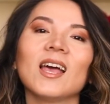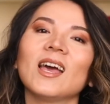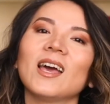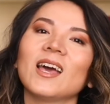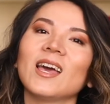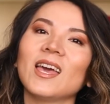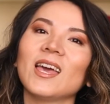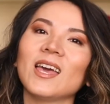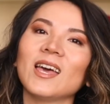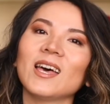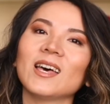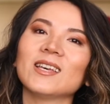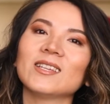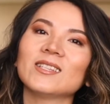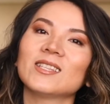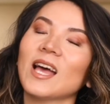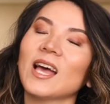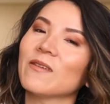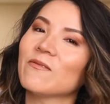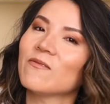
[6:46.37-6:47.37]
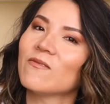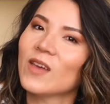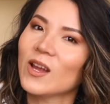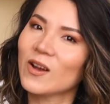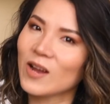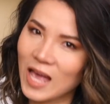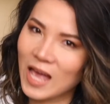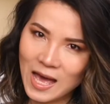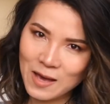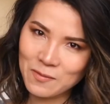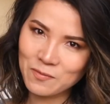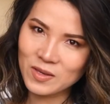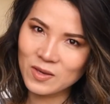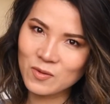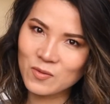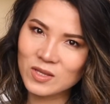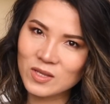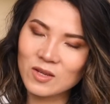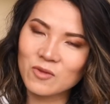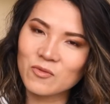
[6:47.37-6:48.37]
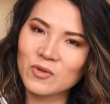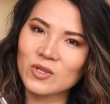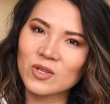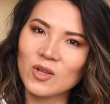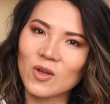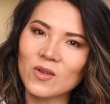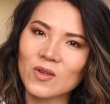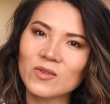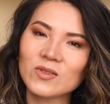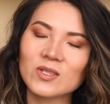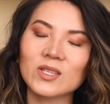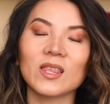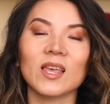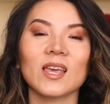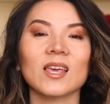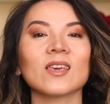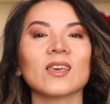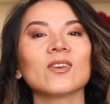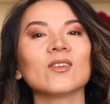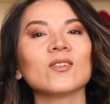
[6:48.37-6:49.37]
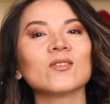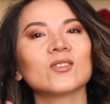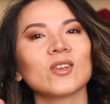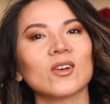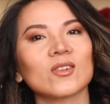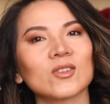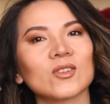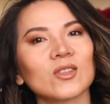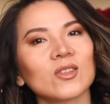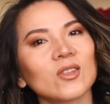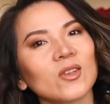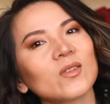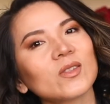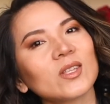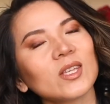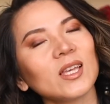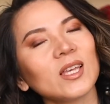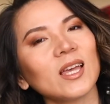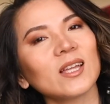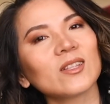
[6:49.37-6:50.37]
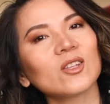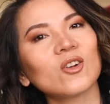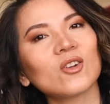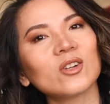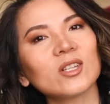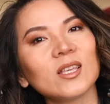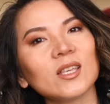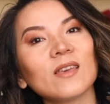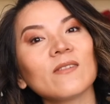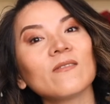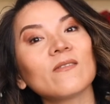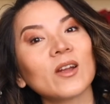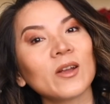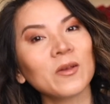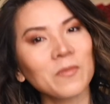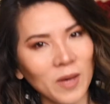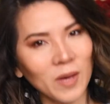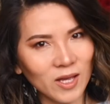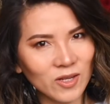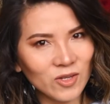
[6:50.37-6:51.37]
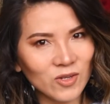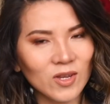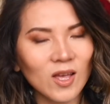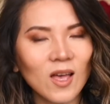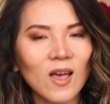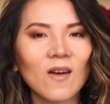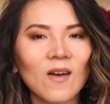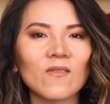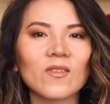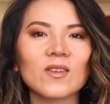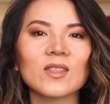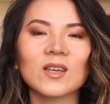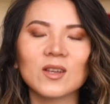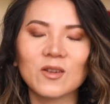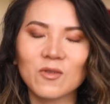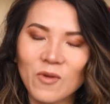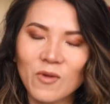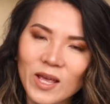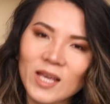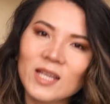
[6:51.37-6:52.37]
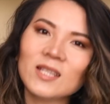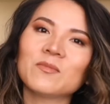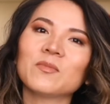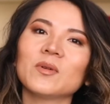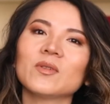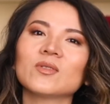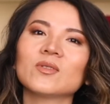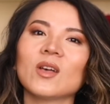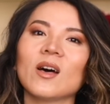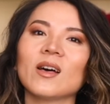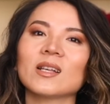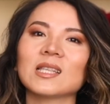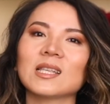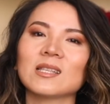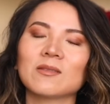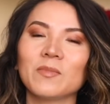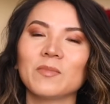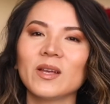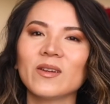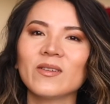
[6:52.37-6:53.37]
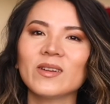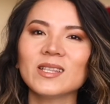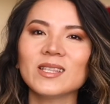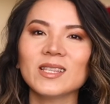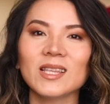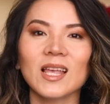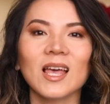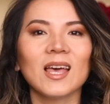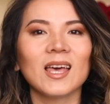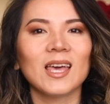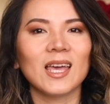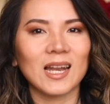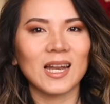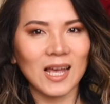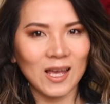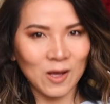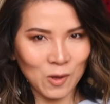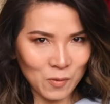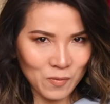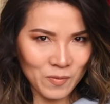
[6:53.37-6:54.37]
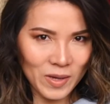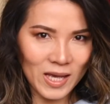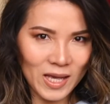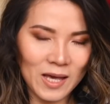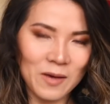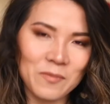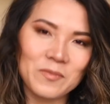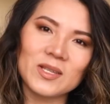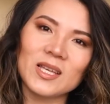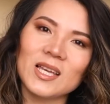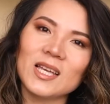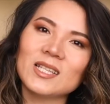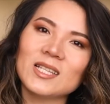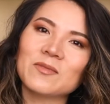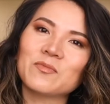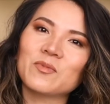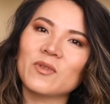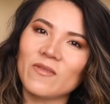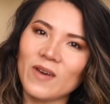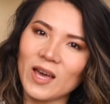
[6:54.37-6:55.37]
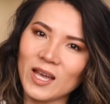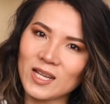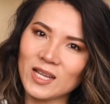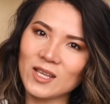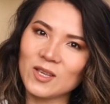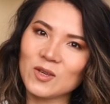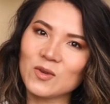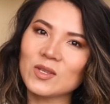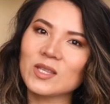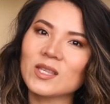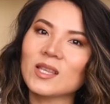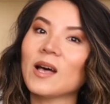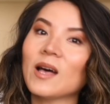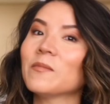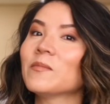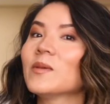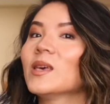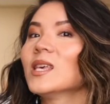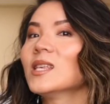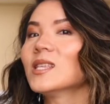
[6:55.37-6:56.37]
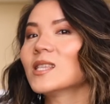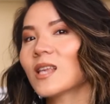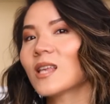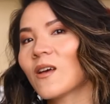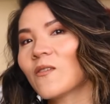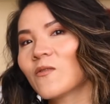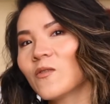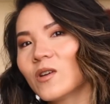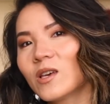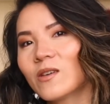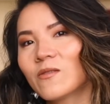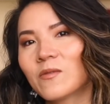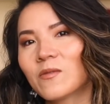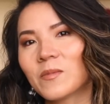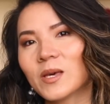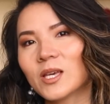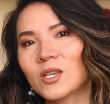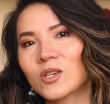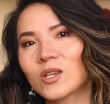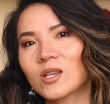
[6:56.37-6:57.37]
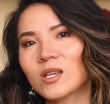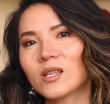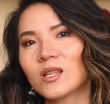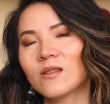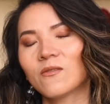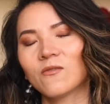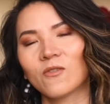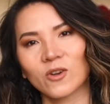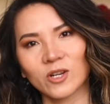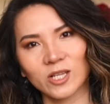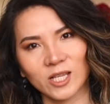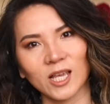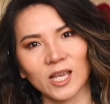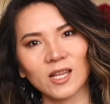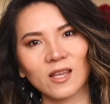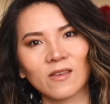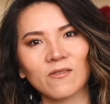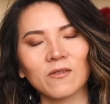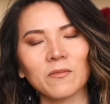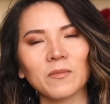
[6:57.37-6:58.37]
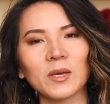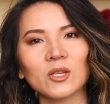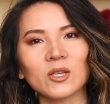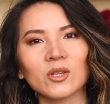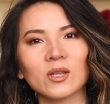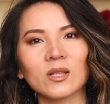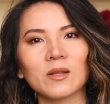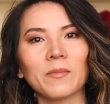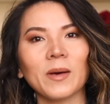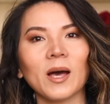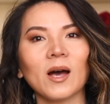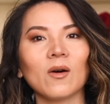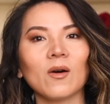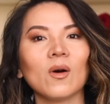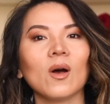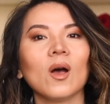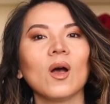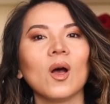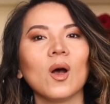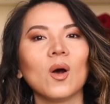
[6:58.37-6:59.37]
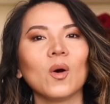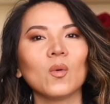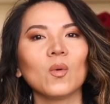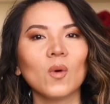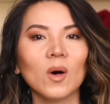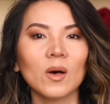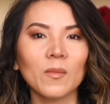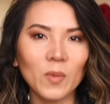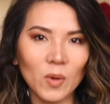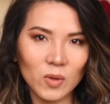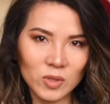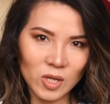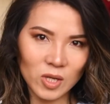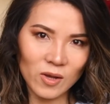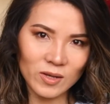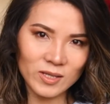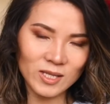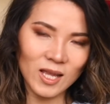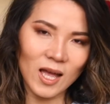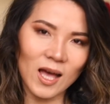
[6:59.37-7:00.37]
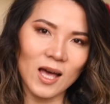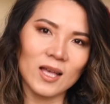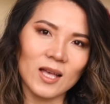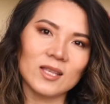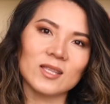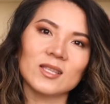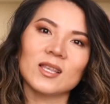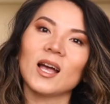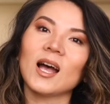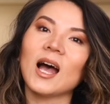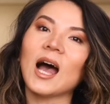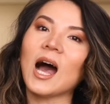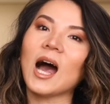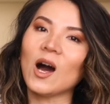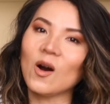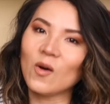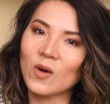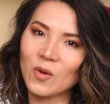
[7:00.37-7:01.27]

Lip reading: and I'm very happy with the results. Thank you, Dr. Solti and her team very much for the great Botox experience, and I hope my update provided you some insightful information, first-hand information about what Botox does, how it